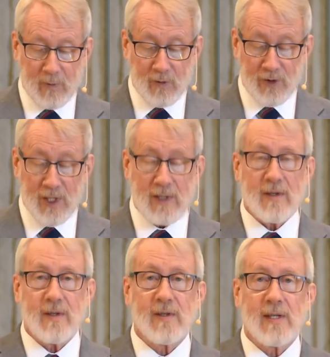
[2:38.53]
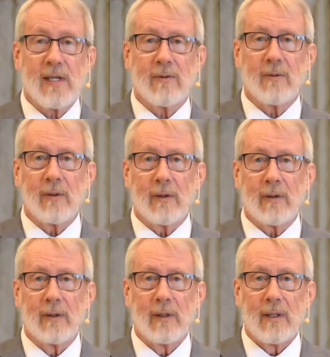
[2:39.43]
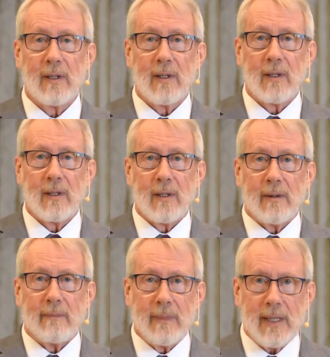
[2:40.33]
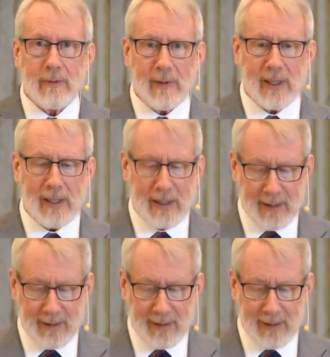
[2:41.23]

Jesus said to her, Mary.